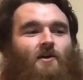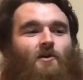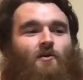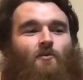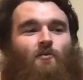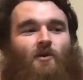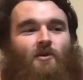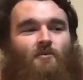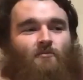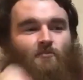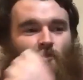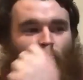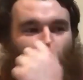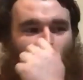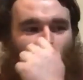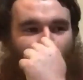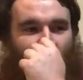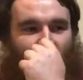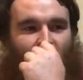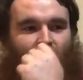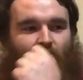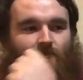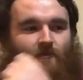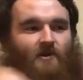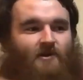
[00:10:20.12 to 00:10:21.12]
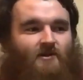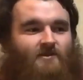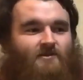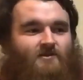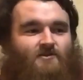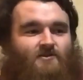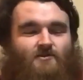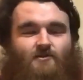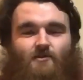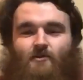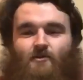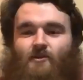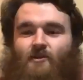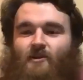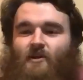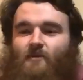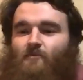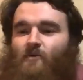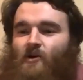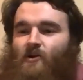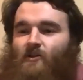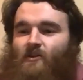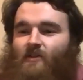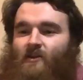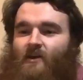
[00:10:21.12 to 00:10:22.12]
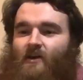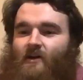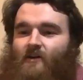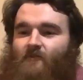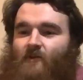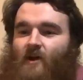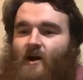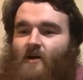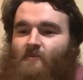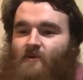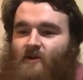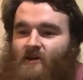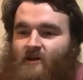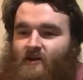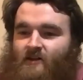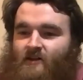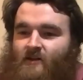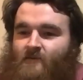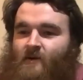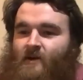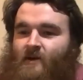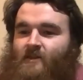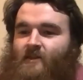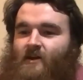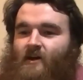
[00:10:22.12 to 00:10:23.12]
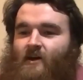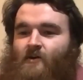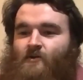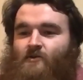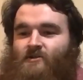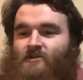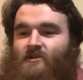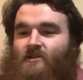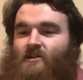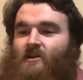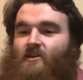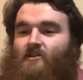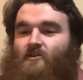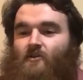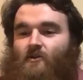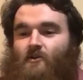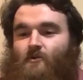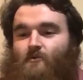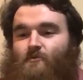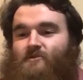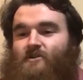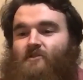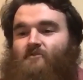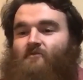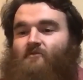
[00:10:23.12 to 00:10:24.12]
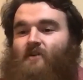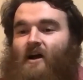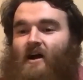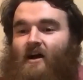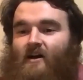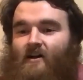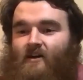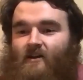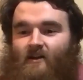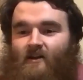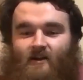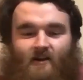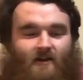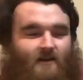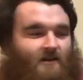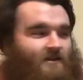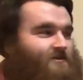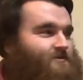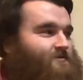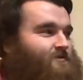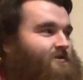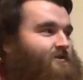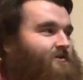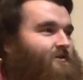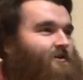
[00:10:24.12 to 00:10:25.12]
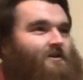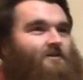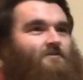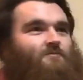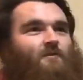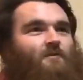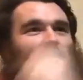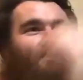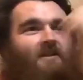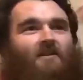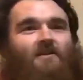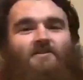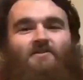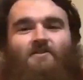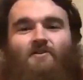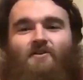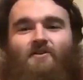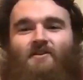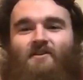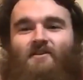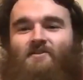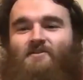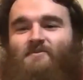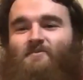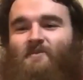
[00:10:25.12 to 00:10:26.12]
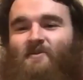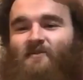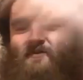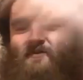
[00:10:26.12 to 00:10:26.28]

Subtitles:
one morning I'd went to school, and apparently a rabbit had come in the house, and he thought it was a rat. So he got his wellies on, and he was about